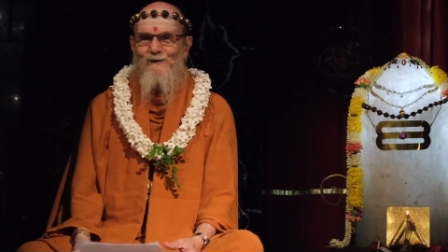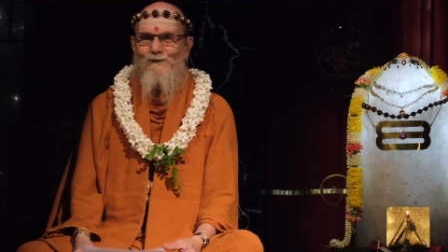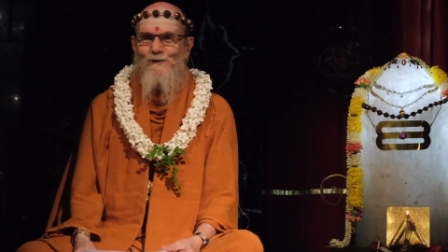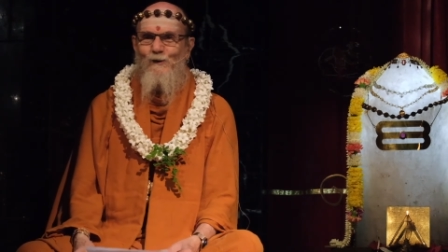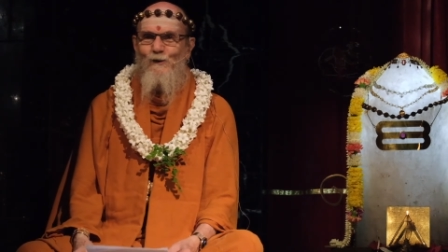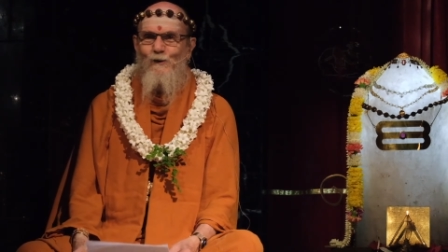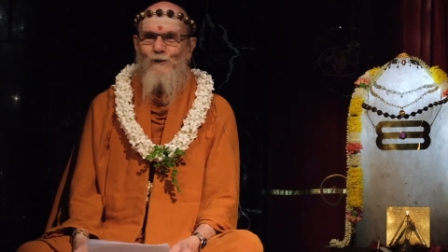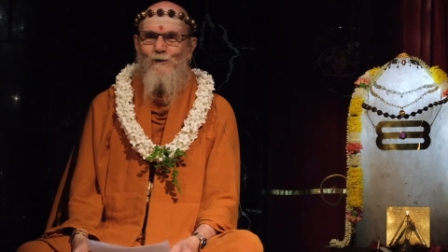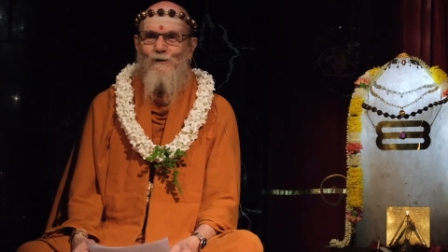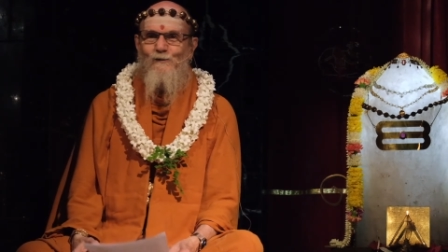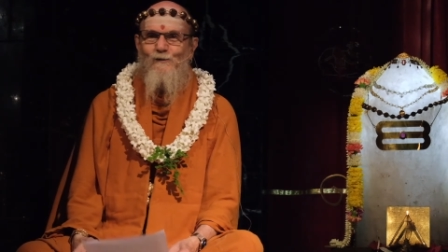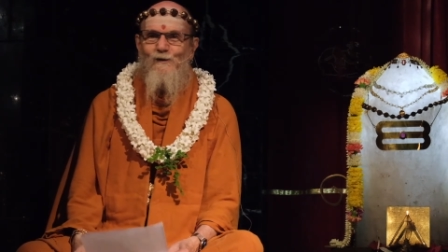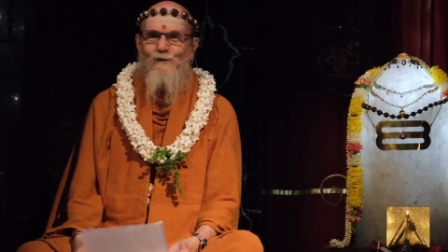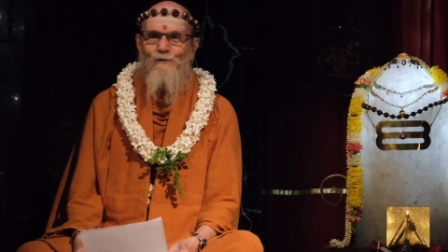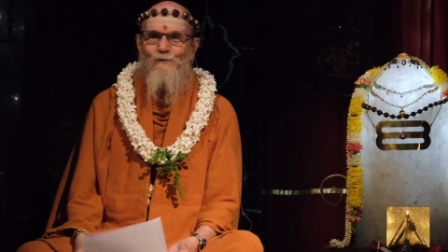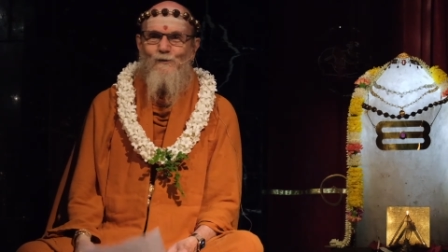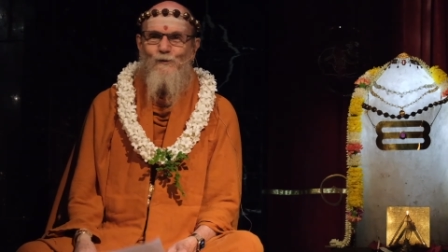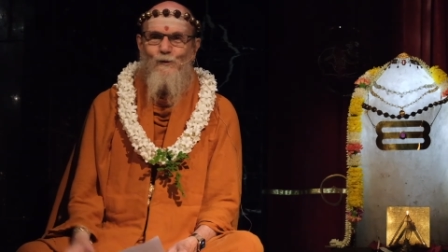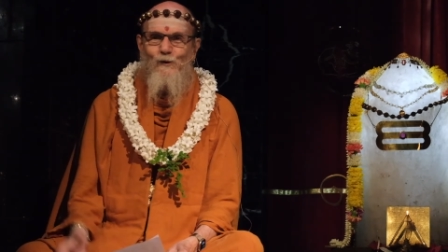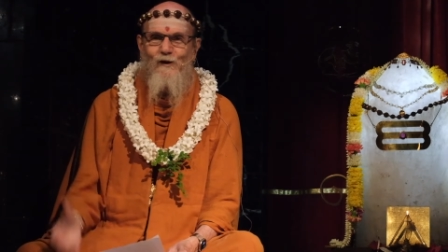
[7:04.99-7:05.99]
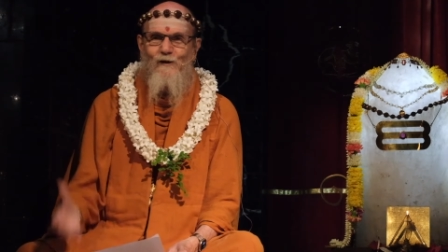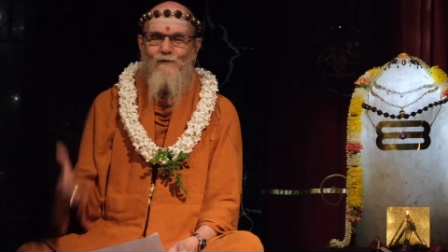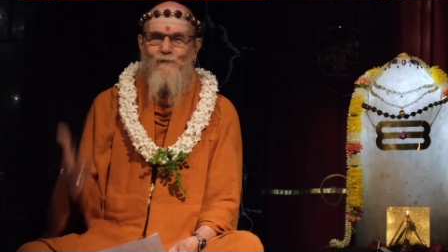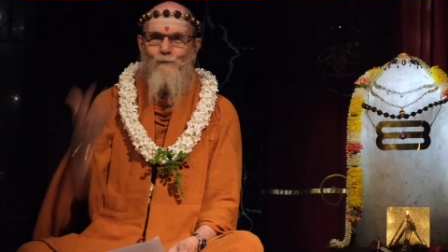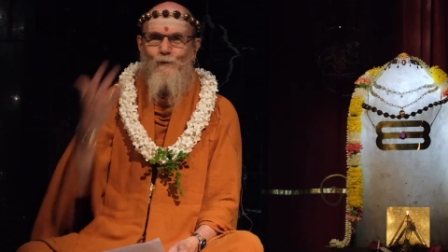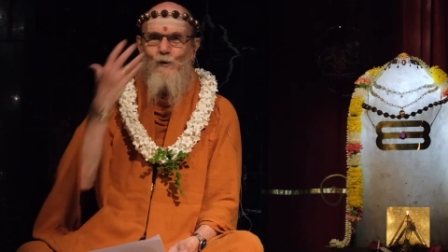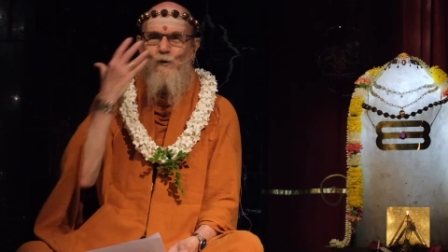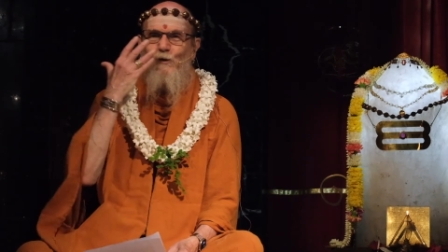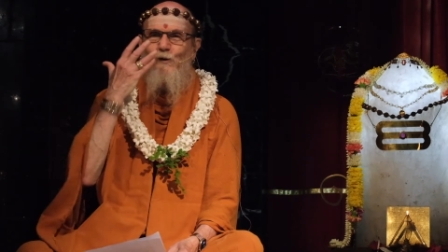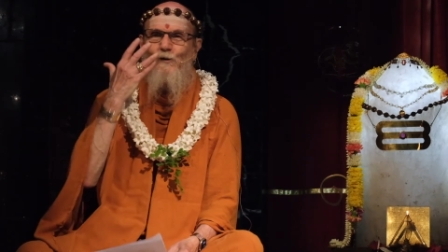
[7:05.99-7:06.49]
So if, if you have
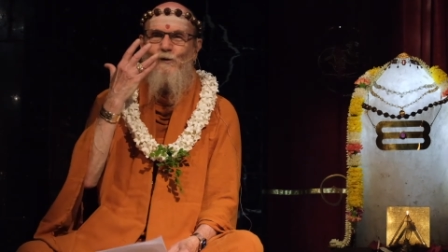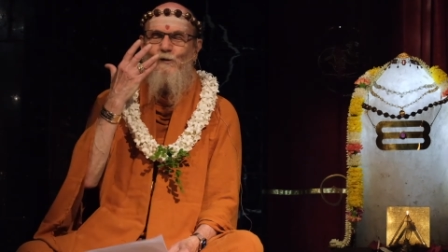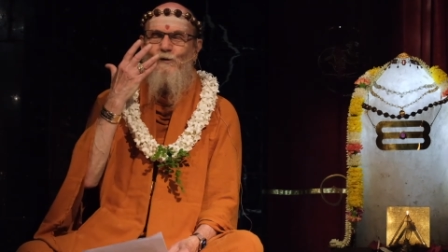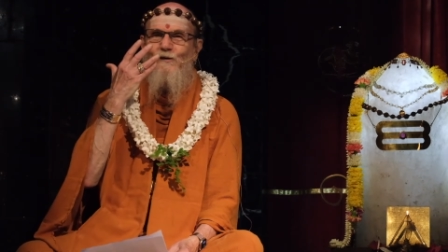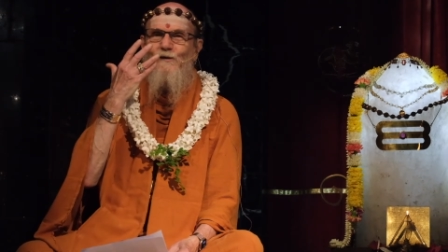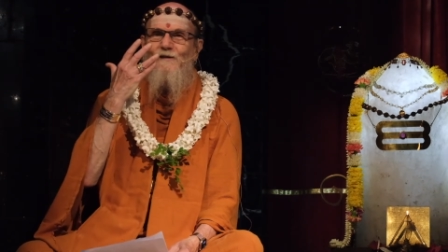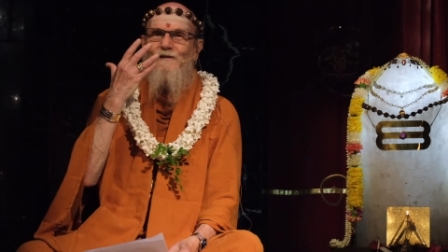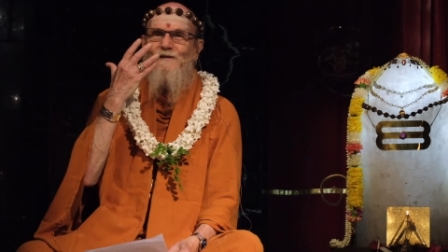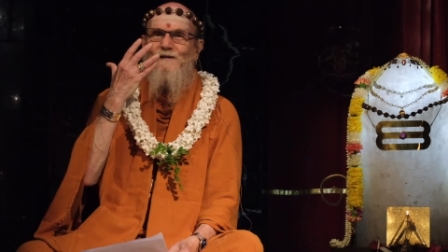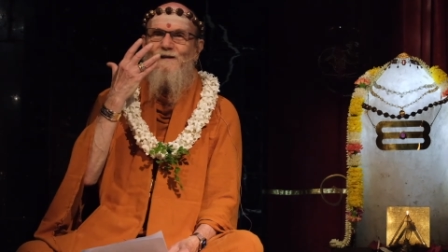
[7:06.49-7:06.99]
more